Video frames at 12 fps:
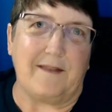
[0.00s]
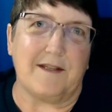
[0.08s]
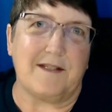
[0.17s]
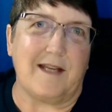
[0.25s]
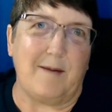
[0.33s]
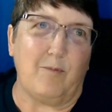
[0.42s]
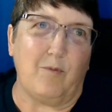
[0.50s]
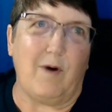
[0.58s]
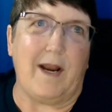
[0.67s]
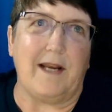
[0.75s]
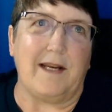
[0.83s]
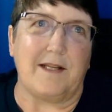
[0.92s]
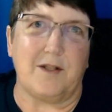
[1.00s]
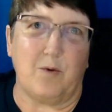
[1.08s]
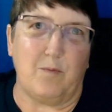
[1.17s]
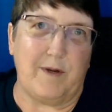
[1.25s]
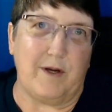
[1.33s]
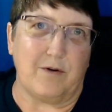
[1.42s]
at the same rate as
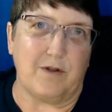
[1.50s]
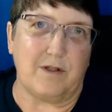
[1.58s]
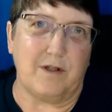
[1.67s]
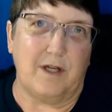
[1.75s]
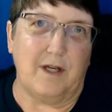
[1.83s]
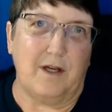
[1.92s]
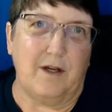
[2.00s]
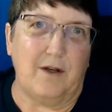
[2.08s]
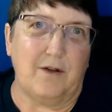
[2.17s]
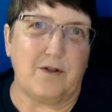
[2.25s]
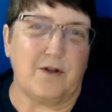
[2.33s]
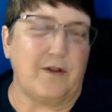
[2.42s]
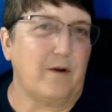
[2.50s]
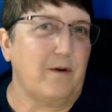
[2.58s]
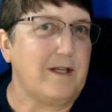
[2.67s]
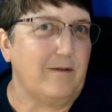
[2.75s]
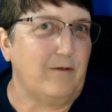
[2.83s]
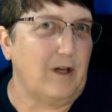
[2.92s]
their peers. So they're
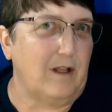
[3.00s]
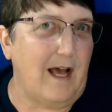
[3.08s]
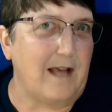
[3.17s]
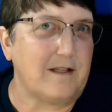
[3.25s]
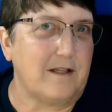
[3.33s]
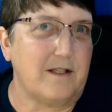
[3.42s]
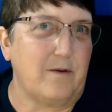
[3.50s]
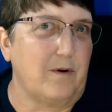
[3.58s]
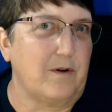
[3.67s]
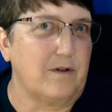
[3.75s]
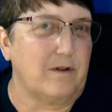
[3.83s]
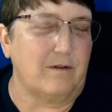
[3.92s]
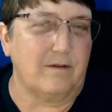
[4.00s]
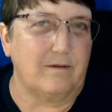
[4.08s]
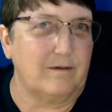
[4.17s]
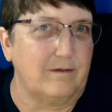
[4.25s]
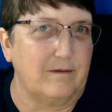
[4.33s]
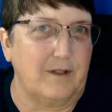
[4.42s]
in different classes. They're in
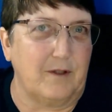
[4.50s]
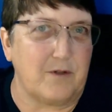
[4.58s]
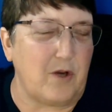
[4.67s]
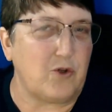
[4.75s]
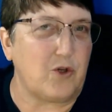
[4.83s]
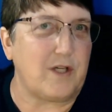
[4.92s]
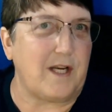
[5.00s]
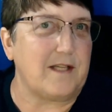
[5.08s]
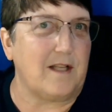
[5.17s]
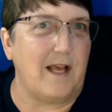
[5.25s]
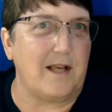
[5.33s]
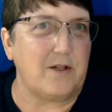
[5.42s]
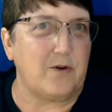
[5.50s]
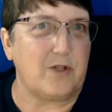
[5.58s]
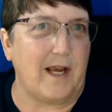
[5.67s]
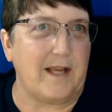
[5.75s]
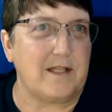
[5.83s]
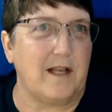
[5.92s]
their social studies class, their
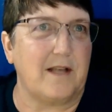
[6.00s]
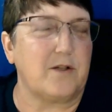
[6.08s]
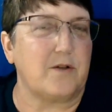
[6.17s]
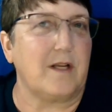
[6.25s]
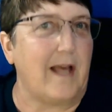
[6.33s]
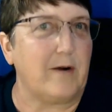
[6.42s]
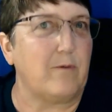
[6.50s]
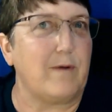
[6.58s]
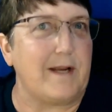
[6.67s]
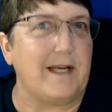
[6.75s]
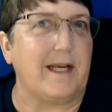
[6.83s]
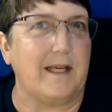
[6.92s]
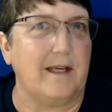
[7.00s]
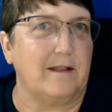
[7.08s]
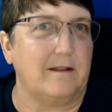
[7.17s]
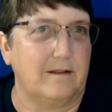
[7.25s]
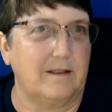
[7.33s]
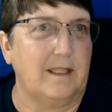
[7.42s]
science class. There's a lot of reading
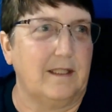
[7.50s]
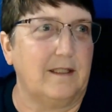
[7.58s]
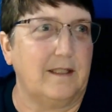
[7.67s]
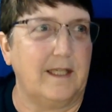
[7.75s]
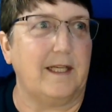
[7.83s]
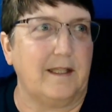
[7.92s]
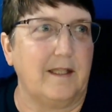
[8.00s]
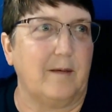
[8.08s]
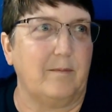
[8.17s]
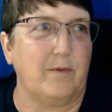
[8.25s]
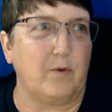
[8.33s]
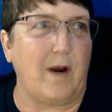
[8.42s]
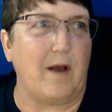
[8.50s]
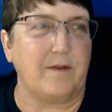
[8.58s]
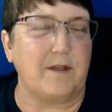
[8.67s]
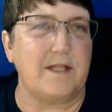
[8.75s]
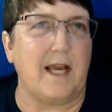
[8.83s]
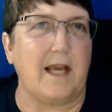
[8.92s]
hitting them
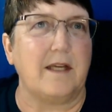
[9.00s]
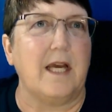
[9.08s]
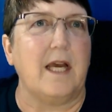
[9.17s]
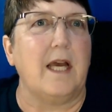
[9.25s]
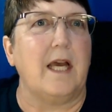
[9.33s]
throughout the day.